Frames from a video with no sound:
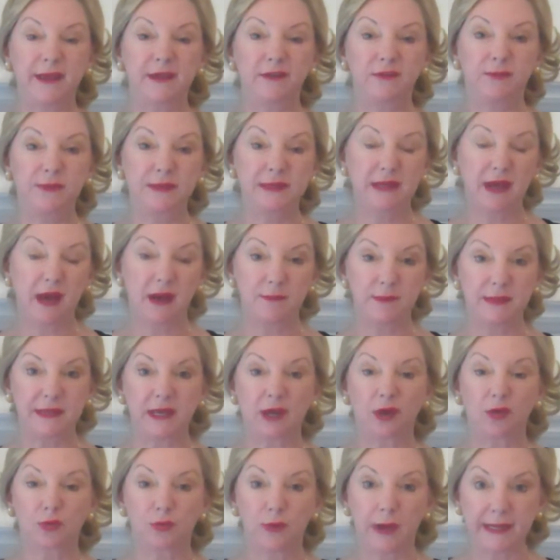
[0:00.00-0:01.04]
way of becoming
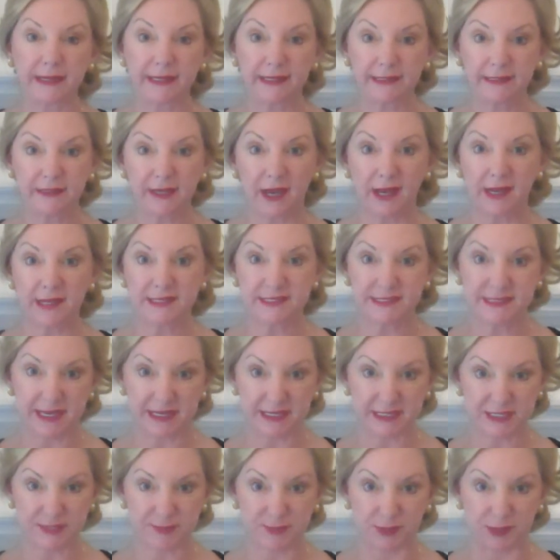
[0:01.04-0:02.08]
a recognized
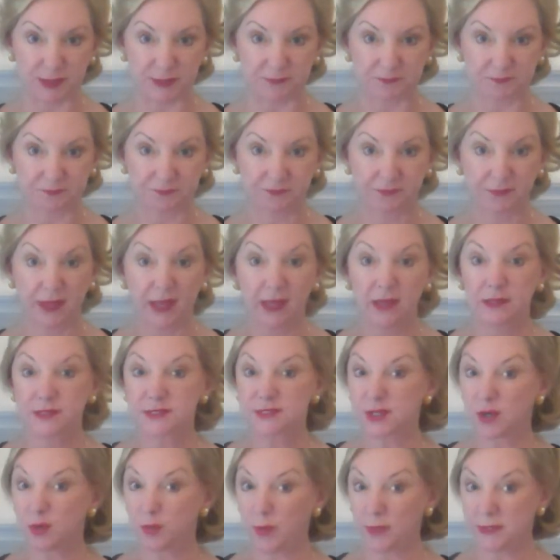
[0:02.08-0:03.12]
expert.
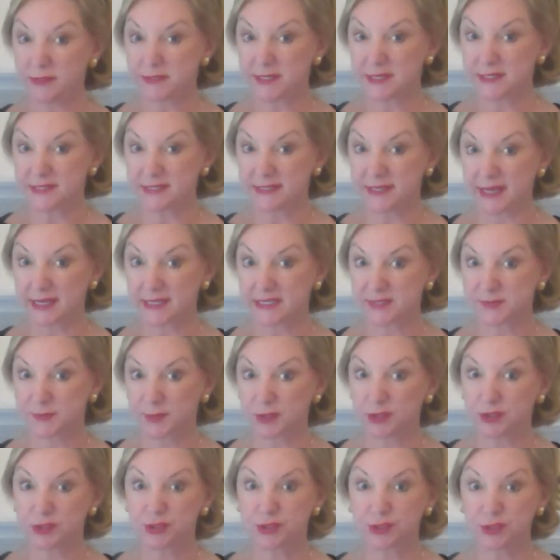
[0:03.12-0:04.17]
So what does an
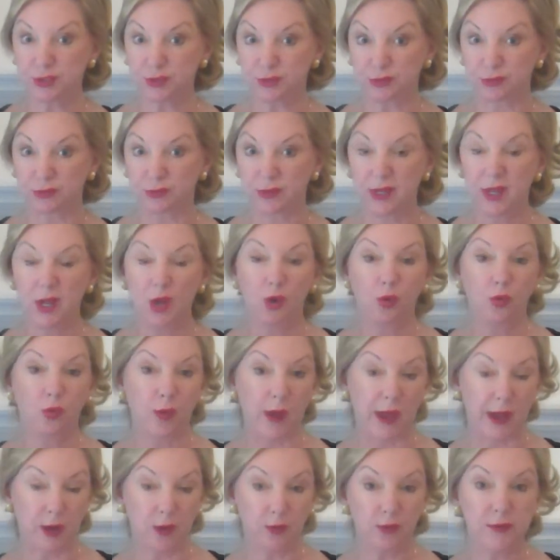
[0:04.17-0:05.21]
expert do?
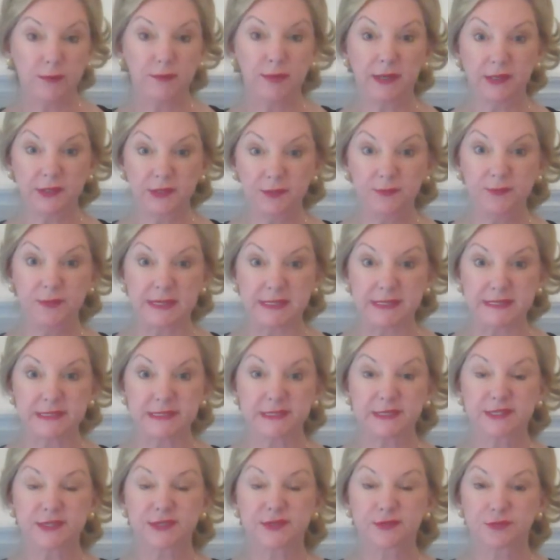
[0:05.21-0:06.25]
Well, we build a
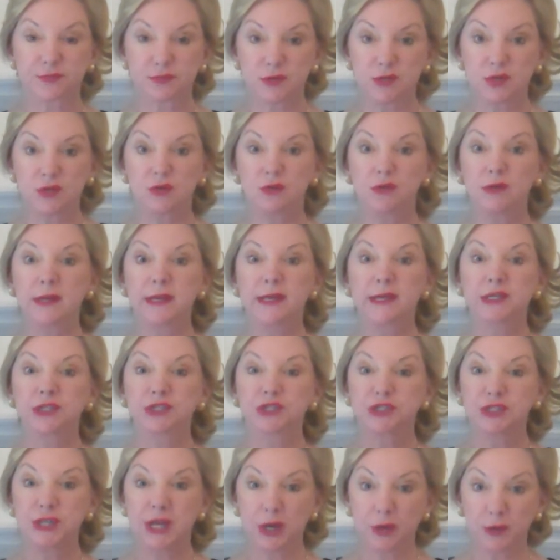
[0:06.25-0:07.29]
business through
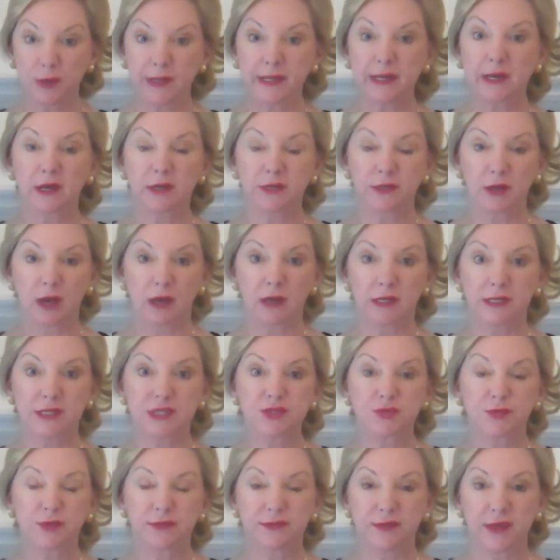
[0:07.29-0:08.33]
sharing our
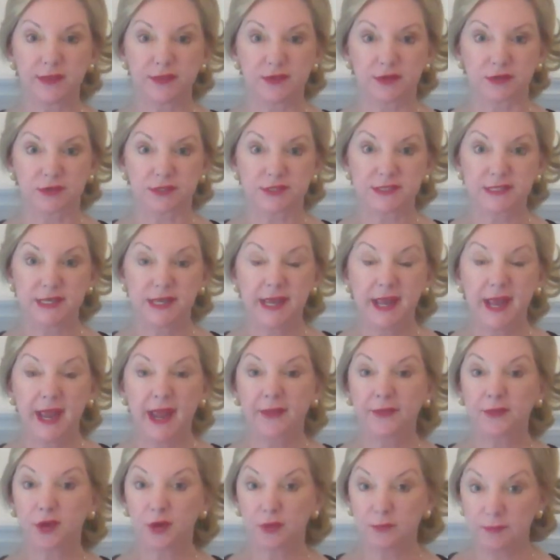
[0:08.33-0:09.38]
knowledge with others.
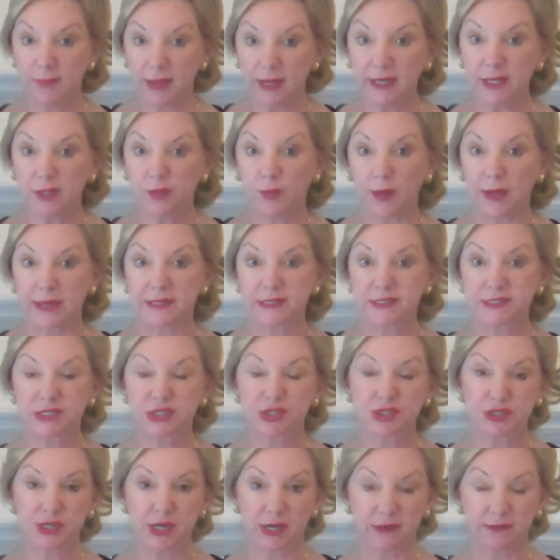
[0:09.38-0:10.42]
And there are many ways to
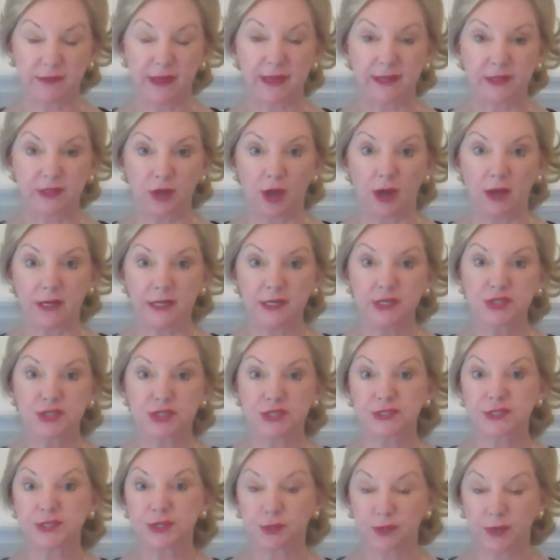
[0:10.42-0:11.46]
share that knowledge, and
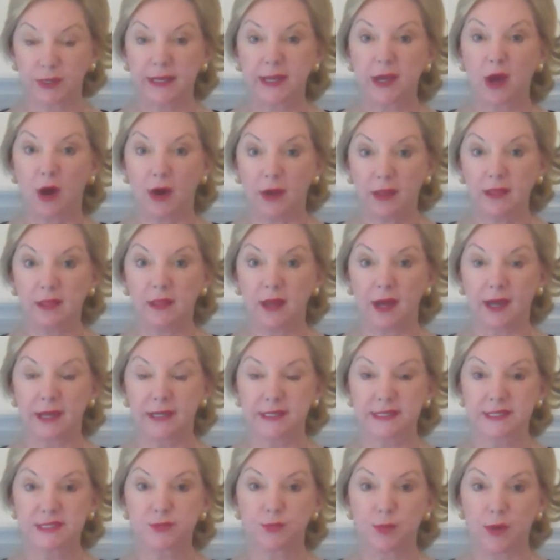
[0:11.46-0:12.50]
certainly online
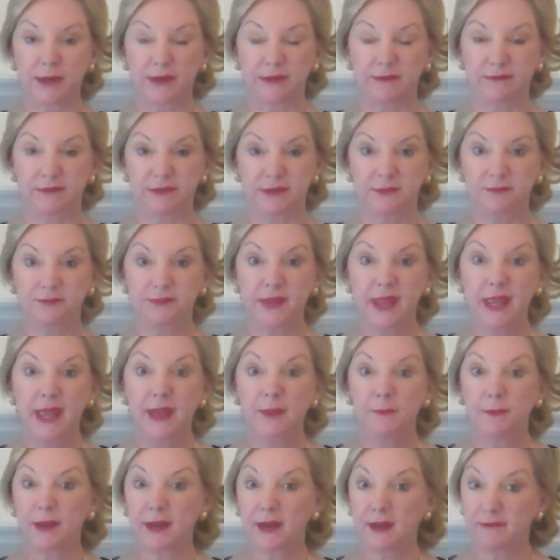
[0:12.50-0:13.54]
is one of them.
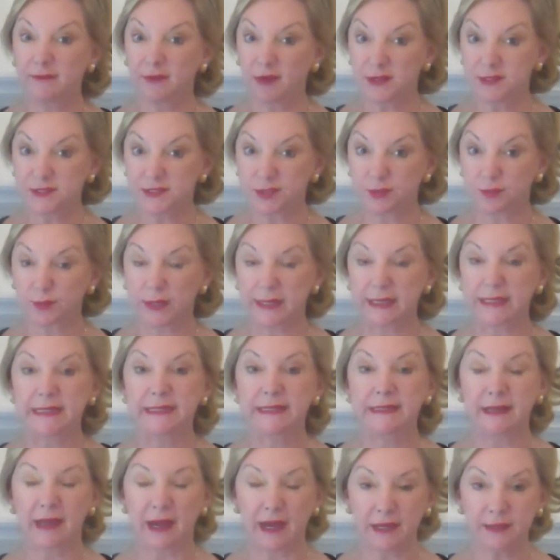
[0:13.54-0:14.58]
But I've also
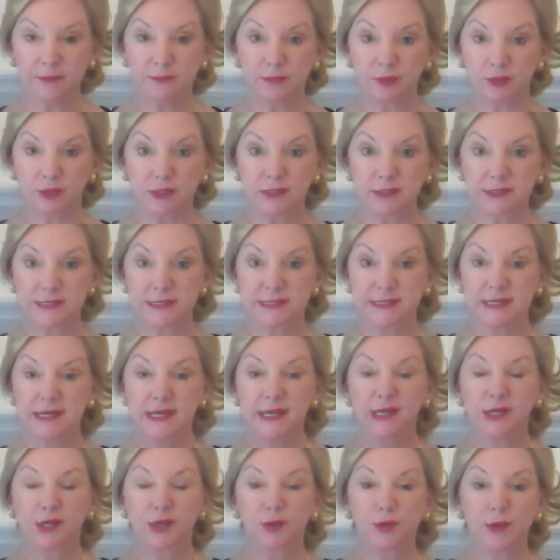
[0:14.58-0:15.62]
written 9 books,
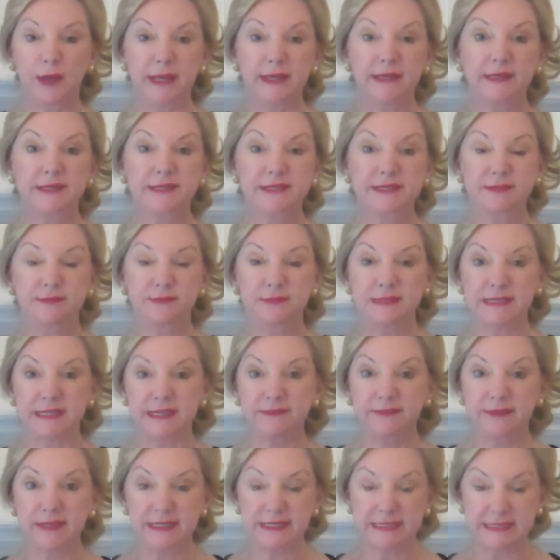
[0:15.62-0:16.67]
created some
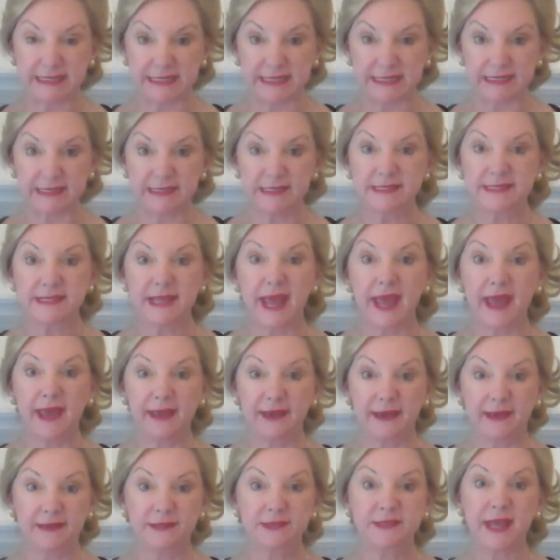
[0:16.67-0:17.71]
DVDs,
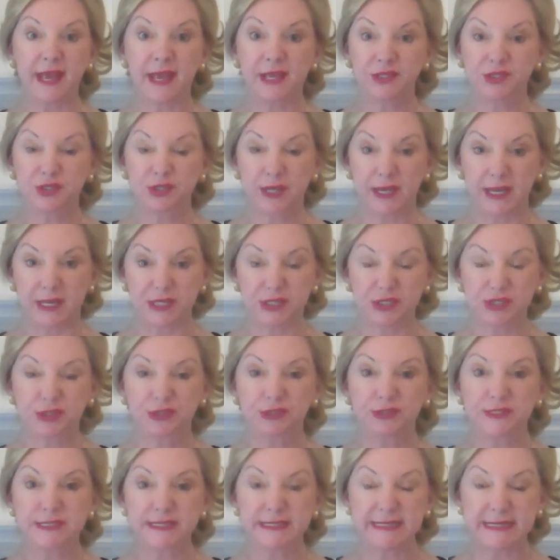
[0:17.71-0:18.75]
and educational
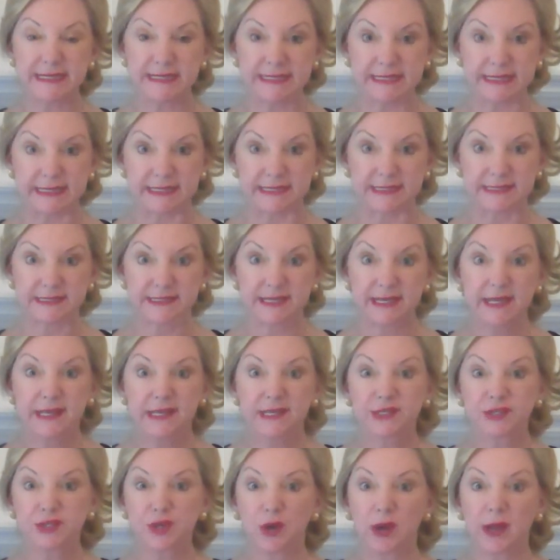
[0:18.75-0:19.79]
CDs.
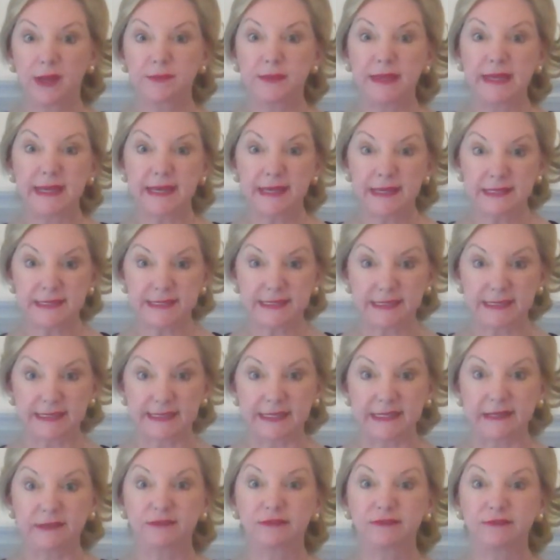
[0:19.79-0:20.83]
So I'm
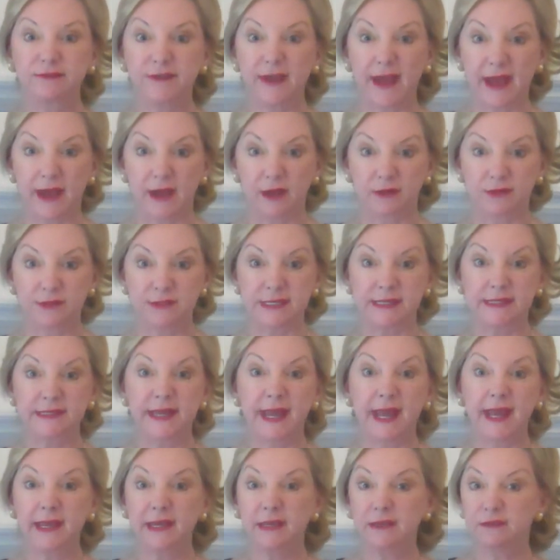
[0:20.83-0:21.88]
easily found in
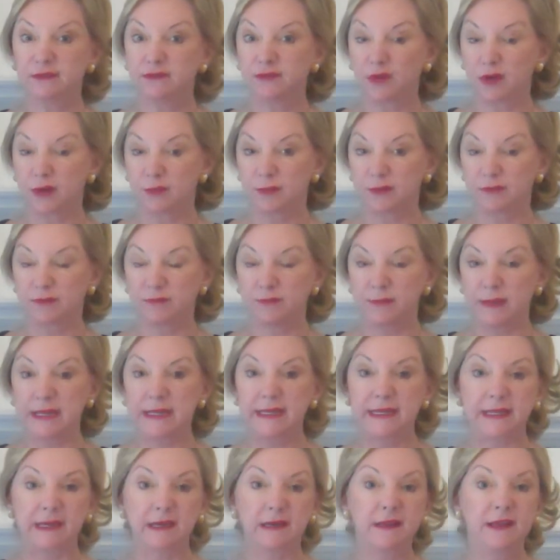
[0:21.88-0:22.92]
any form of
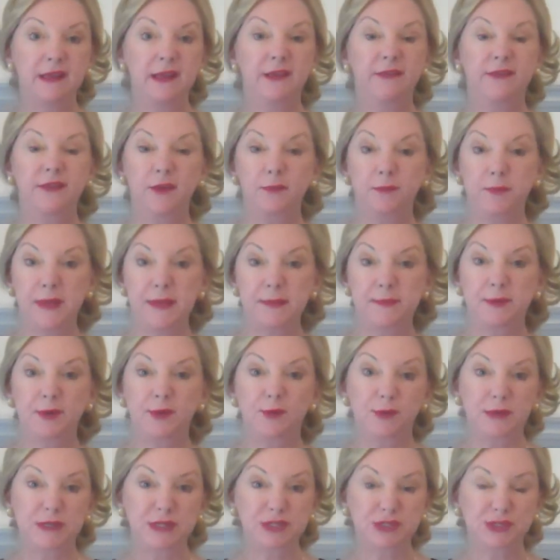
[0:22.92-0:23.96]
media that people
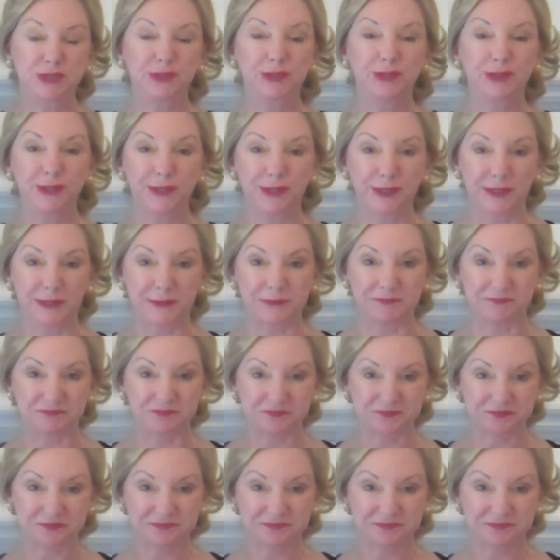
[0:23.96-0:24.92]
wish to learn.